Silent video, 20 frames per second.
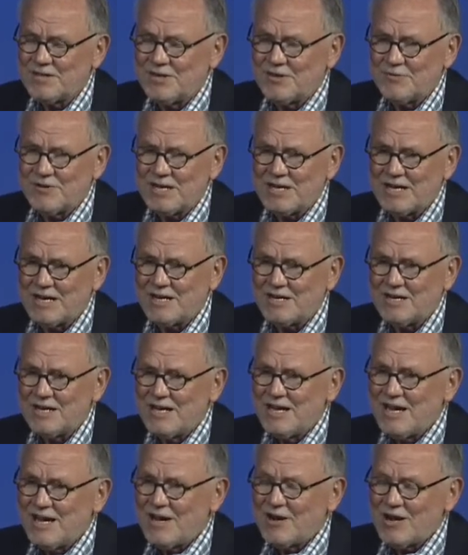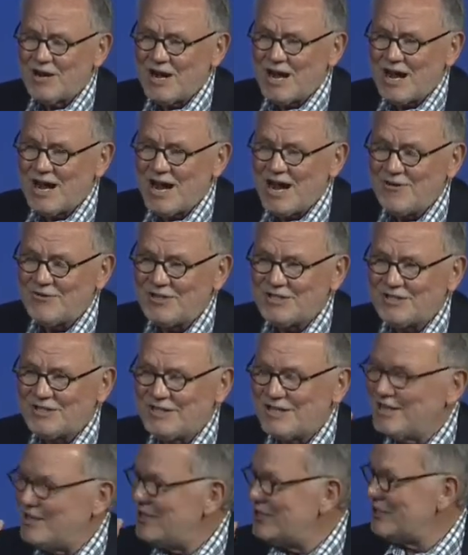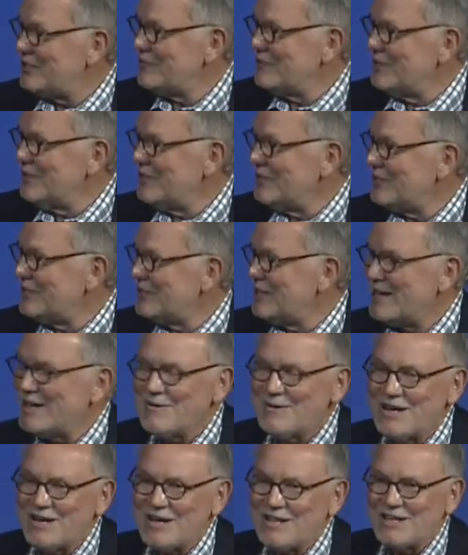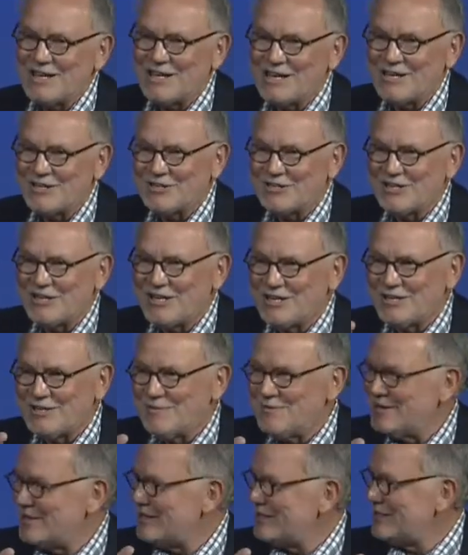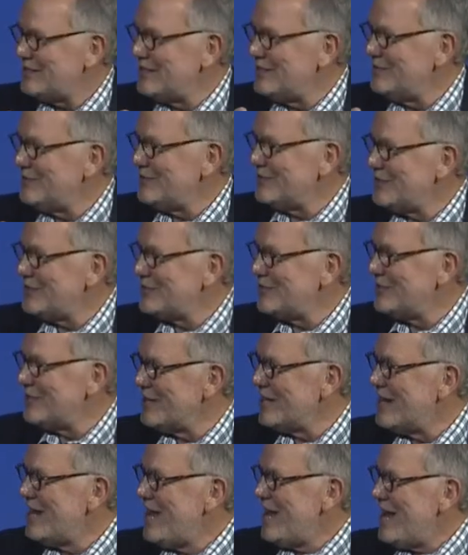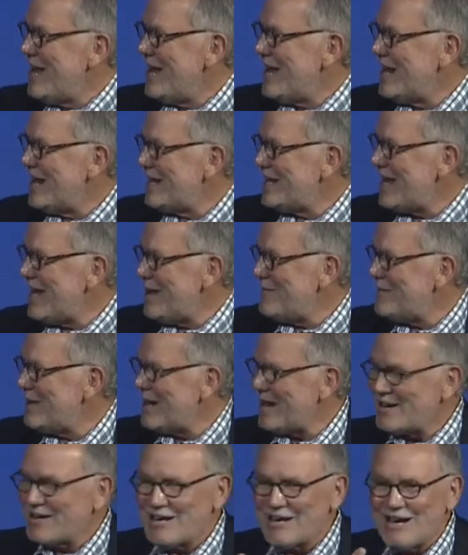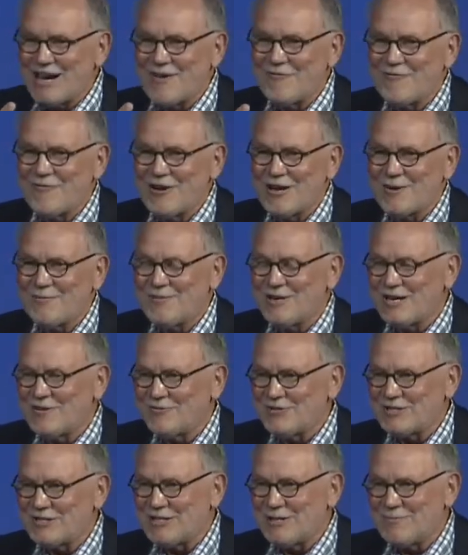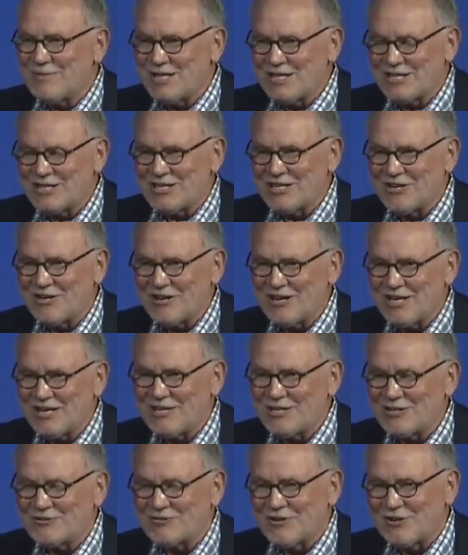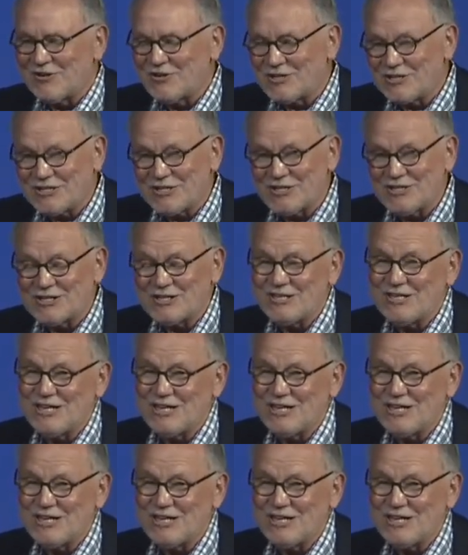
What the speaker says: know, I was in Israel. I think I saw it in the magazine. It was a story. And I came back, a friend of mine was in the military in Israel. And this is